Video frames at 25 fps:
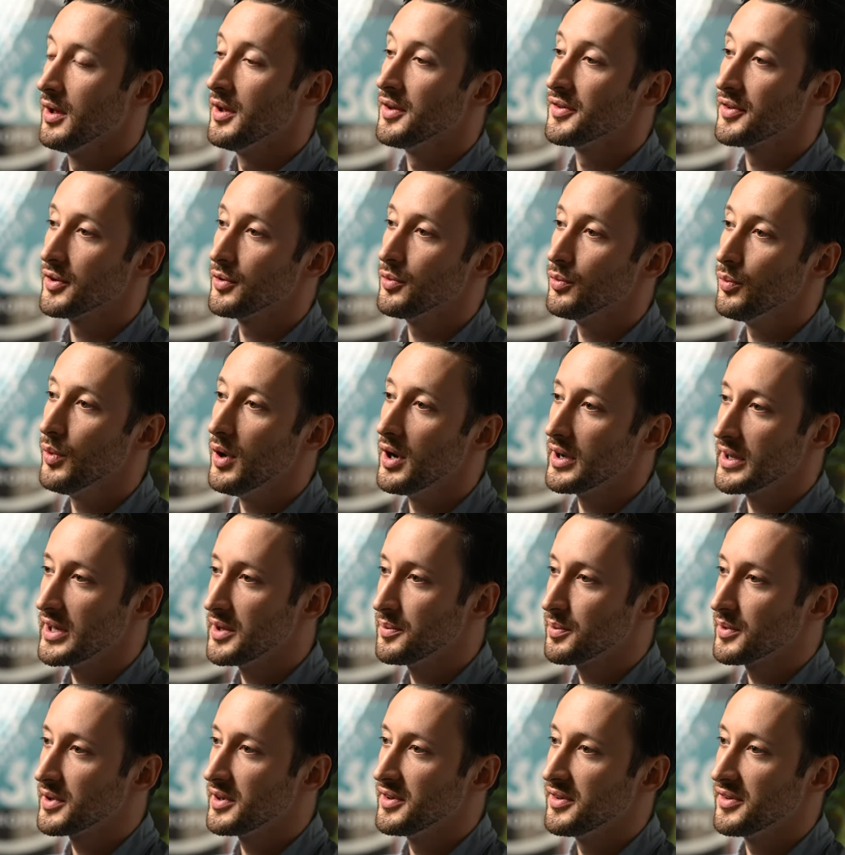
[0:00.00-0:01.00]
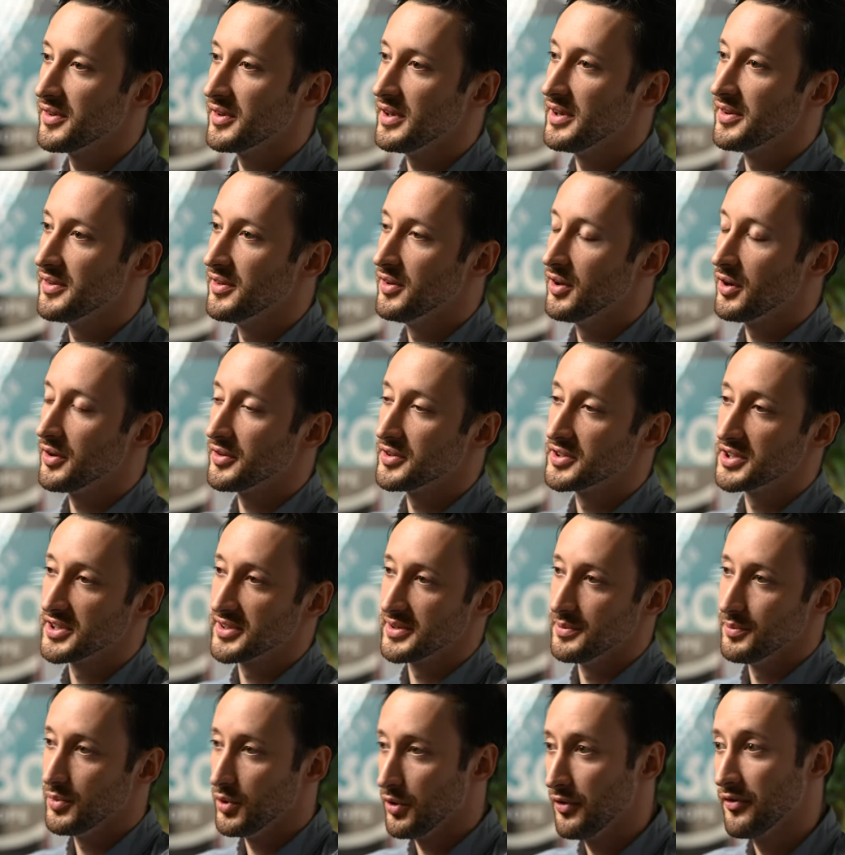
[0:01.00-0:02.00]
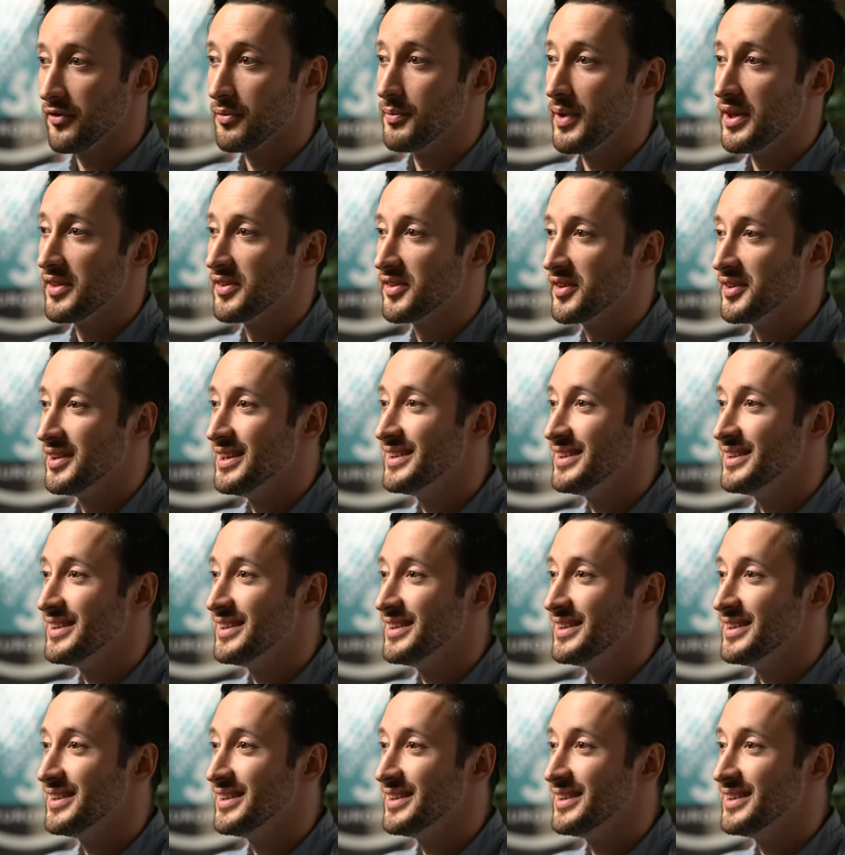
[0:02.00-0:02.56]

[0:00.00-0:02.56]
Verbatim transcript: So work experience is not just important for medicine,